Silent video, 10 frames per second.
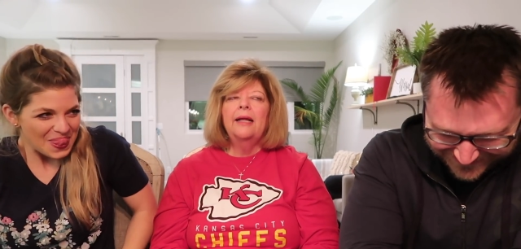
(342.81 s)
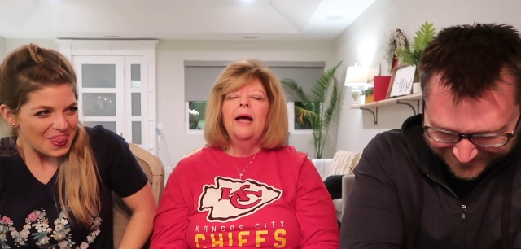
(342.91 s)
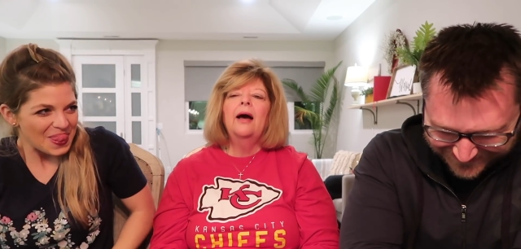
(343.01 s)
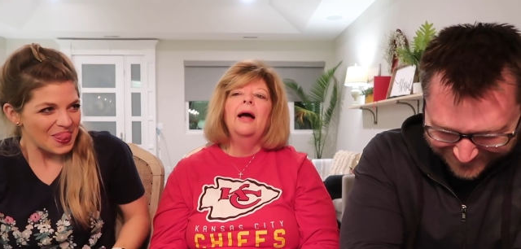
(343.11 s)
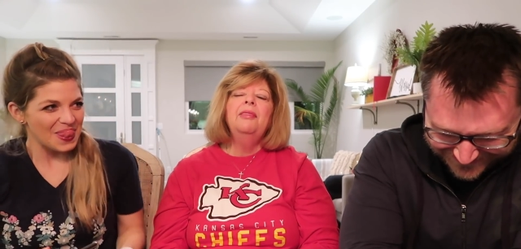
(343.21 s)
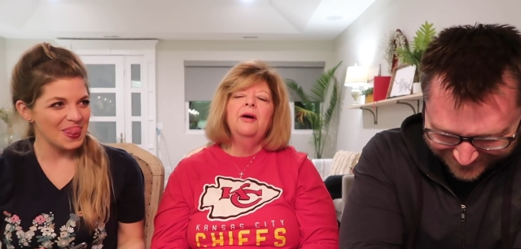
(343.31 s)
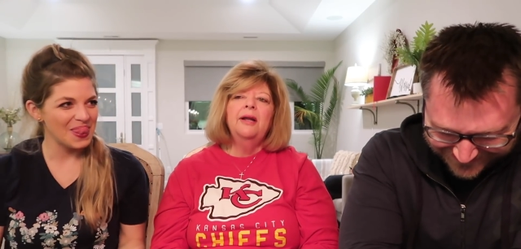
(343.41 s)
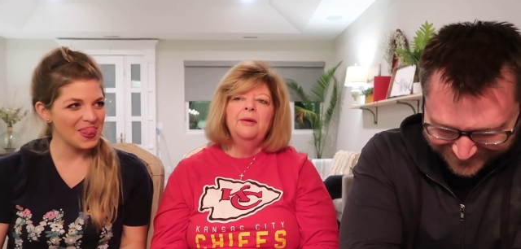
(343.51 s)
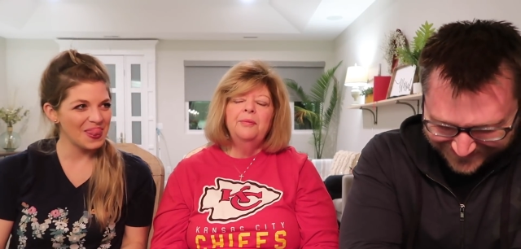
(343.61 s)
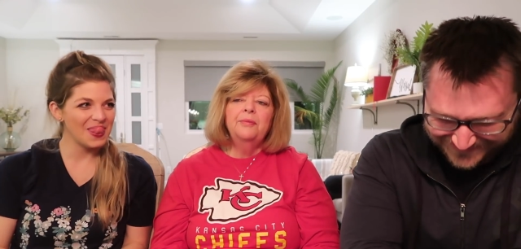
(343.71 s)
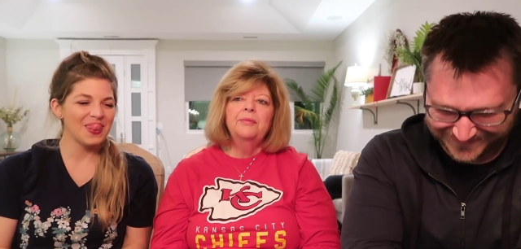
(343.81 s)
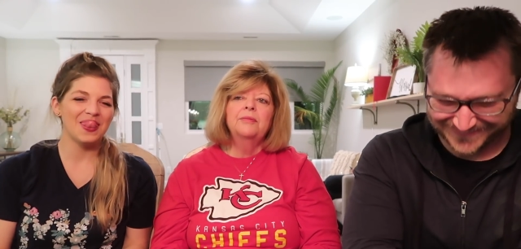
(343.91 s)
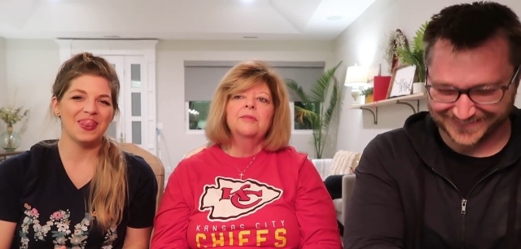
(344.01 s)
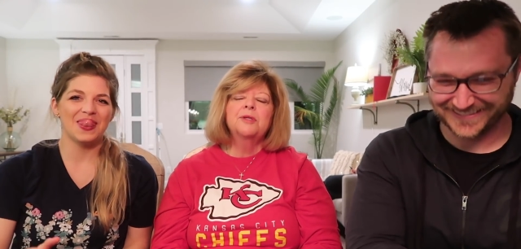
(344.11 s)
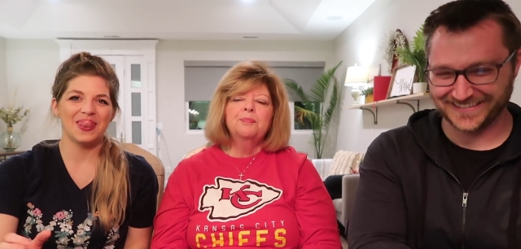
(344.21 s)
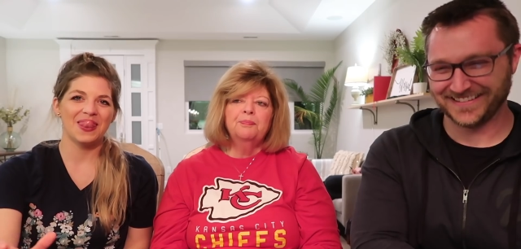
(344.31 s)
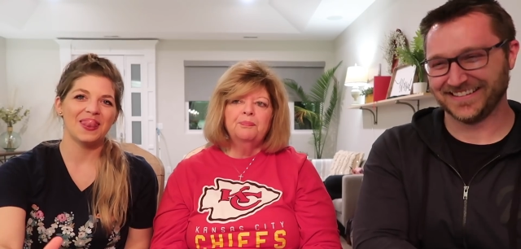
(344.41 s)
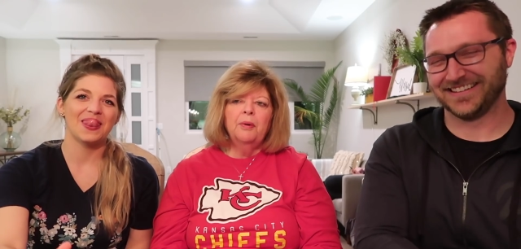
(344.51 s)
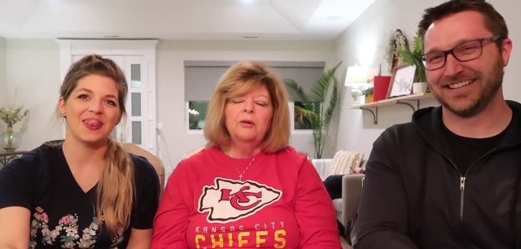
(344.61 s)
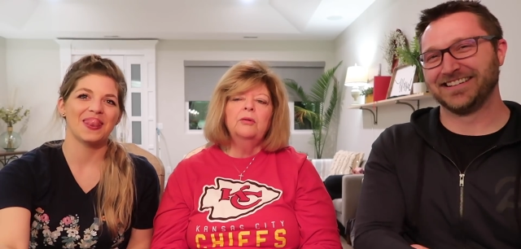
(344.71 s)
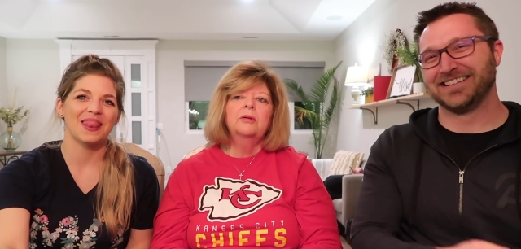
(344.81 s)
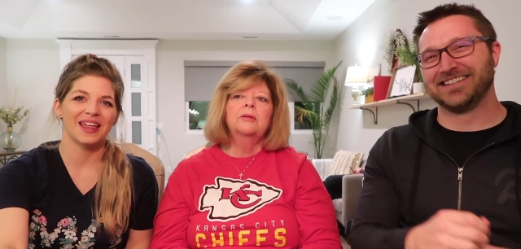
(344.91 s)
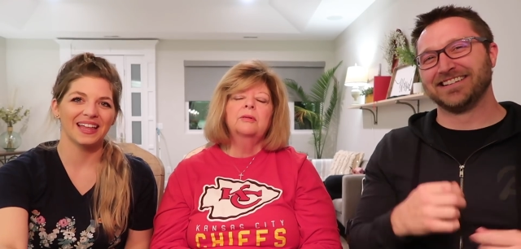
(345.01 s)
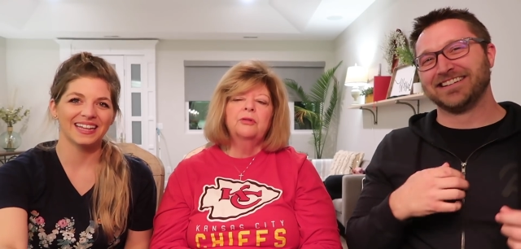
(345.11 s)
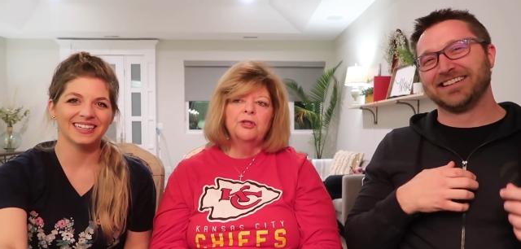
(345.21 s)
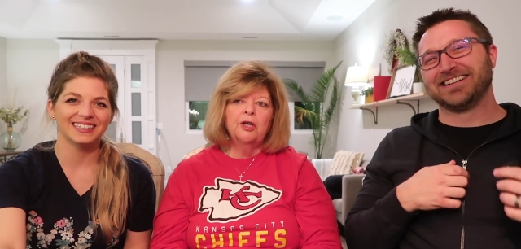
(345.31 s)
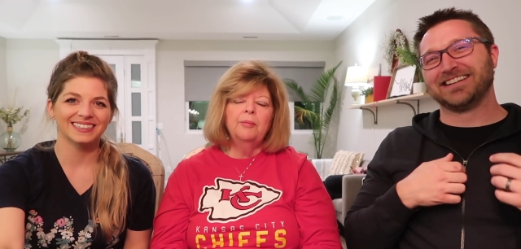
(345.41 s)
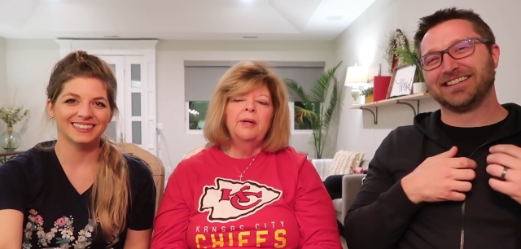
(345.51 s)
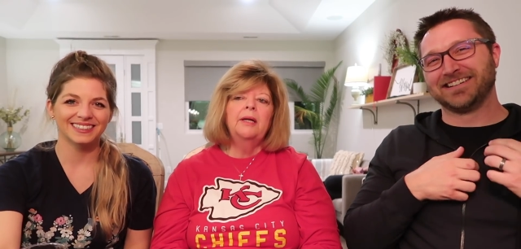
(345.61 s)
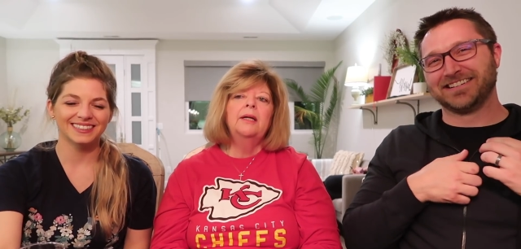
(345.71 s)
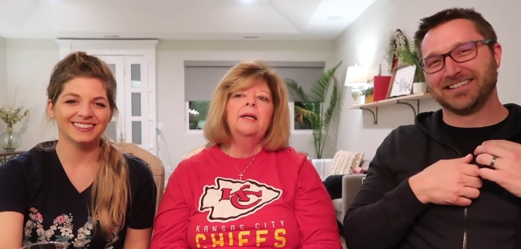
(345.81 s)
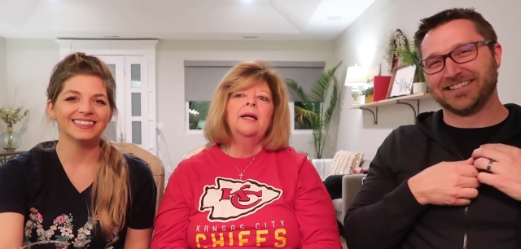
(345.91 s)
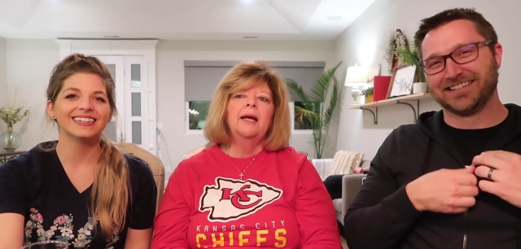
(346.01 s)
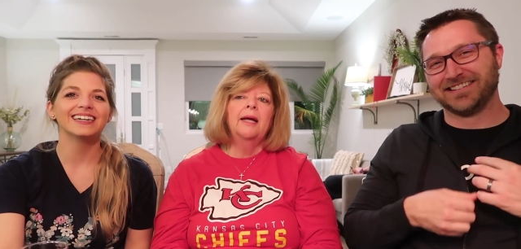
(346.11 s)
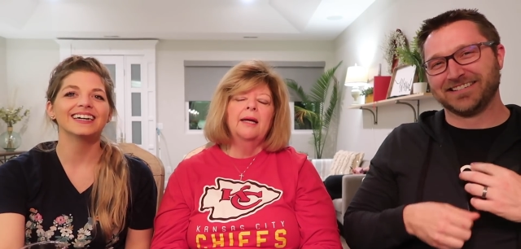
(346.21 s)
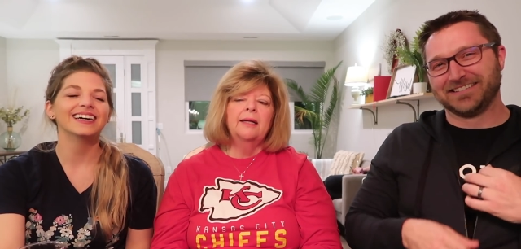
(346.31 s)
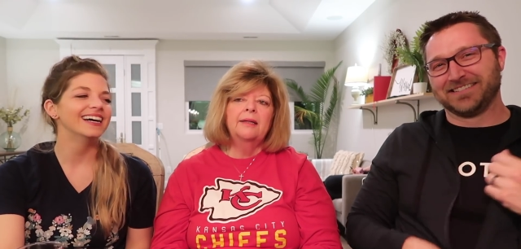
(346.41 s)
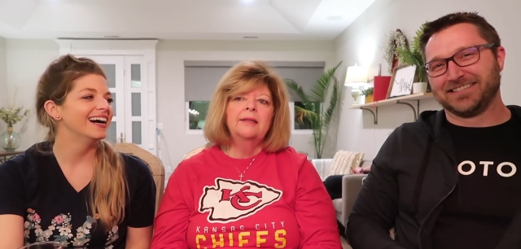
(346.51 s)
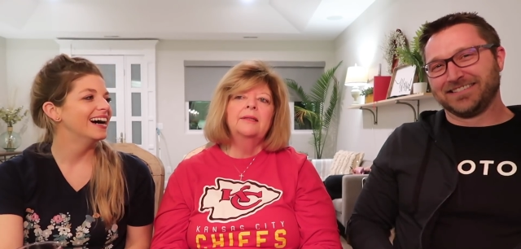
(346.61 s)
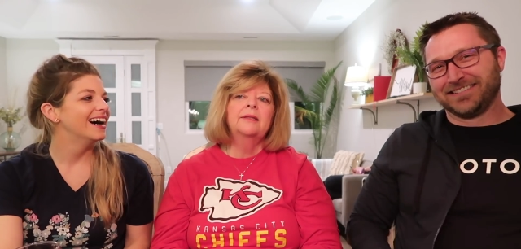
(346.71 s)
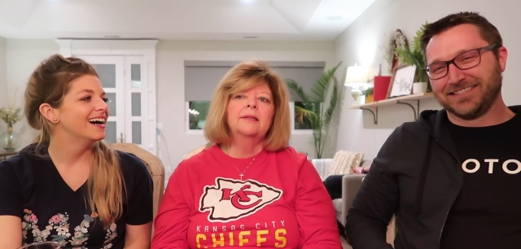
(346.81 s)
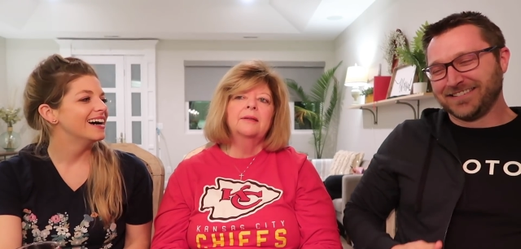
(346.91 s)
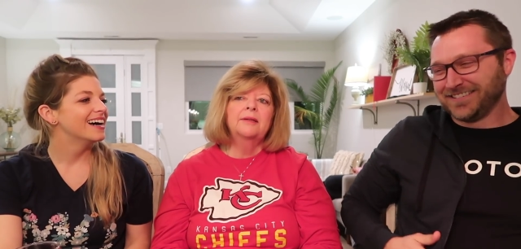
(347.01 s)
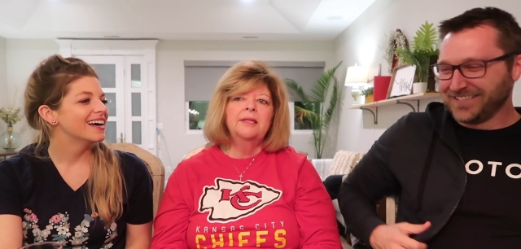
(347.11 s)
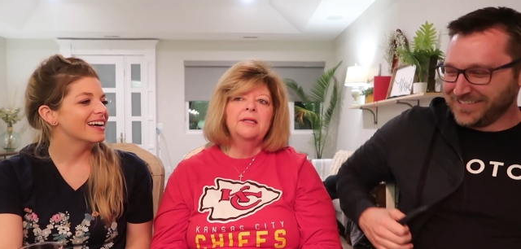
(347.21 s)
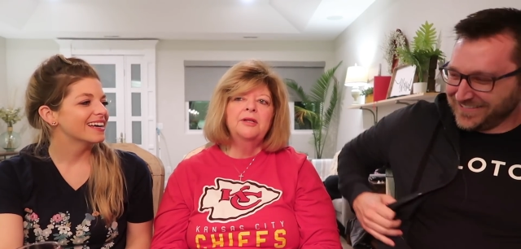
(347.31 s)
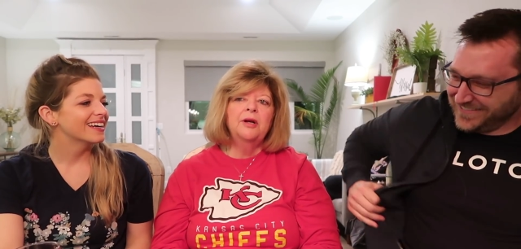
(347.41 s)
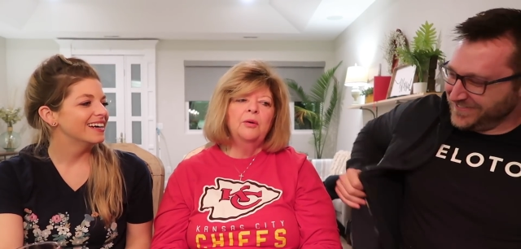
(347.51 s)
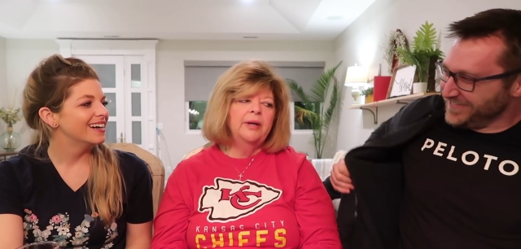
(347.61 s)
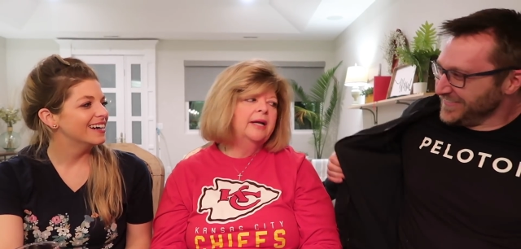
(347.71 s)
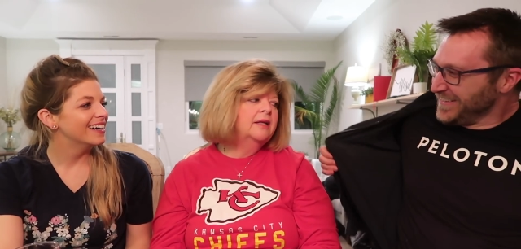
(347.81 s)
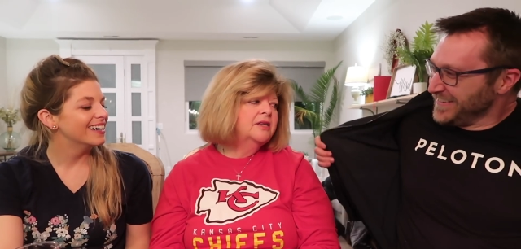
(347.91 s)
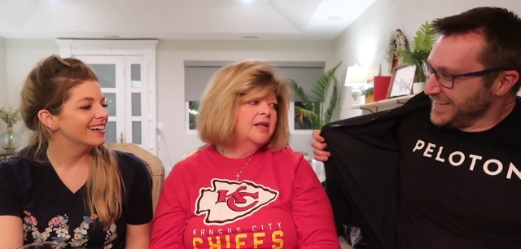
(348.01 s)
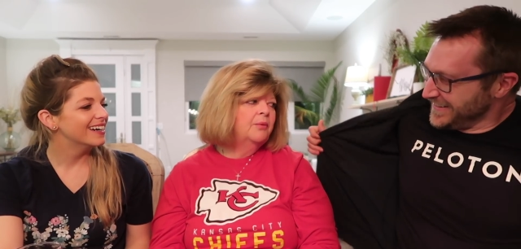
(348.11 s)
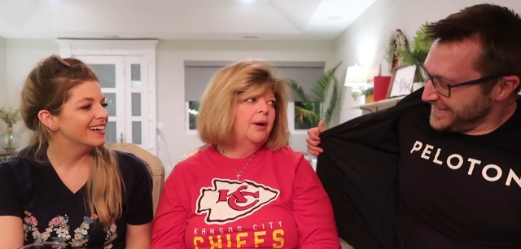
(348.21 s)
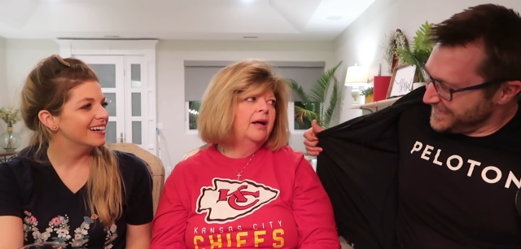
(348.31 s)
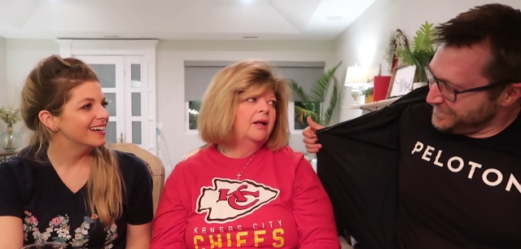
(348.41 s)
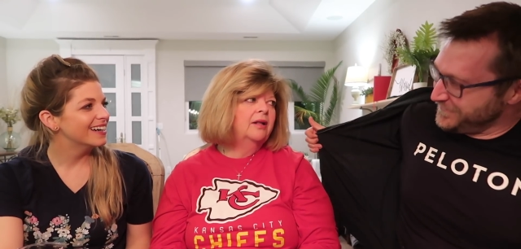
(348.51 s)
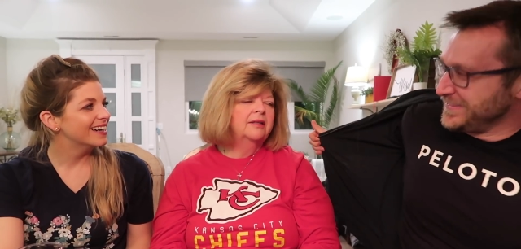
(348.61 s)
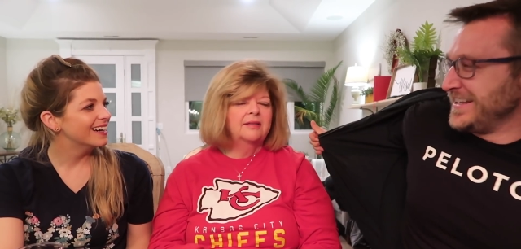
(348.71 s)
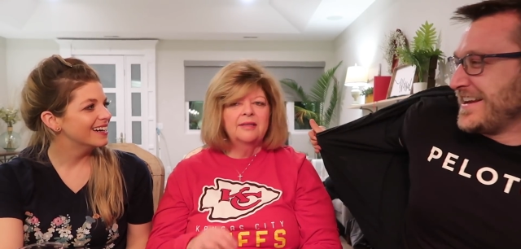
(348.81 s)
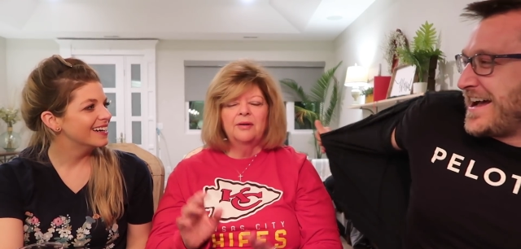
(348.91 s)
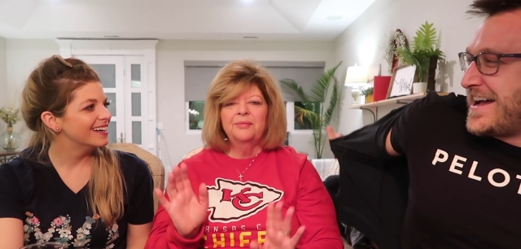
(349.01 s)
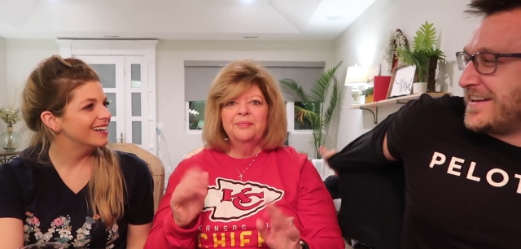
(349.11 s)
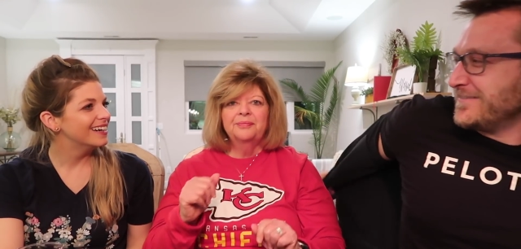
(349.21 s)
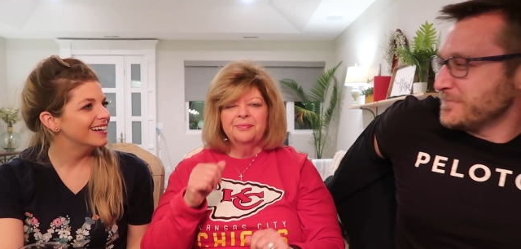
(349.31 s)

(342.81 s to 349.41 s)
Speaker 1: yeah I thought he spoke German and didn't know English that well and so